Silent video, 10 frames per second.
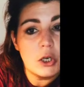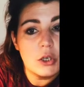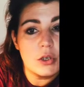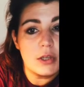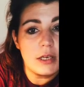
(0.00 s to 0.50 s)

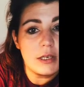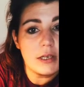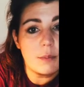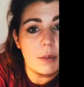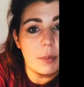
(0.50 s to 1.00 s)
So these
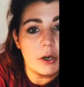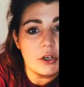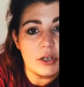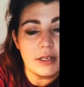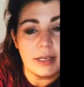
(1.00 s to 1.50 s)
can be
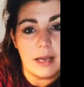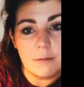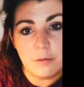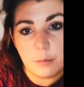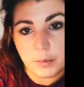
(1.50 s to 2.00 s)
purchased
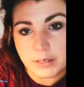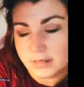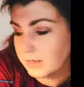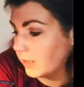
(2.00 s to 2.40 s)
again from places